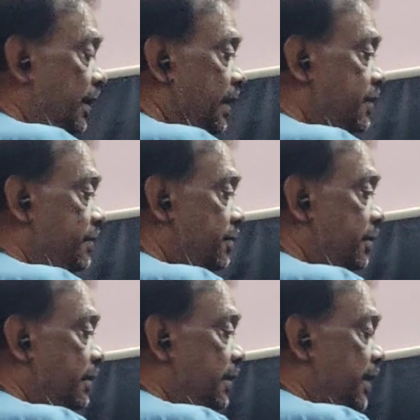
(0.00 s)
he
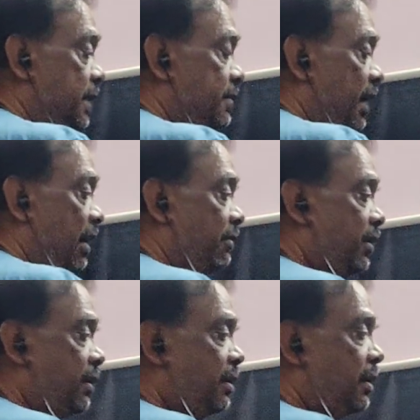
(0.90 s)

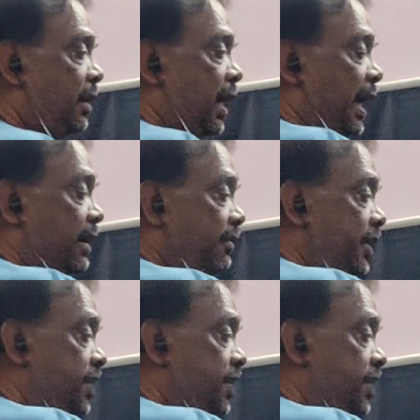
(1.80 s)
travels and